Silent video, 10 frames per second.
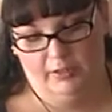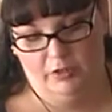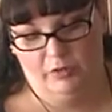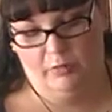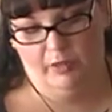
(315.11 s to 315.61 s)

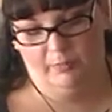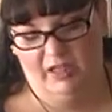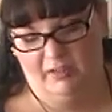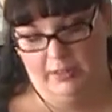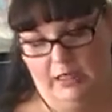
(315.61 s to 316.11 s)
this, you want to be
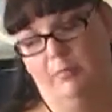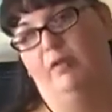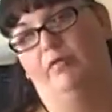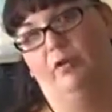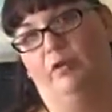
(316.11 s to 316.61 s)
able to keep it
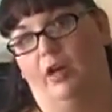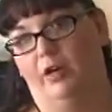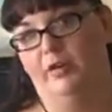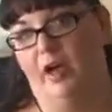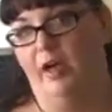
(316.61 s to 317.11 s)
for a long
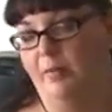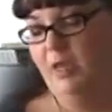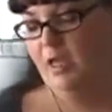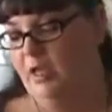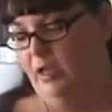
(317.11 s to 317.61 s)
time.
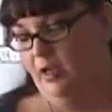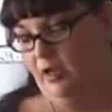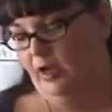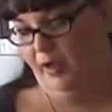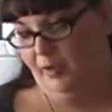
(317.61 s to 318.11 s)

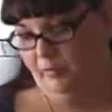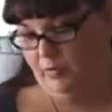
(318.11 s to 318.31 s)
Um,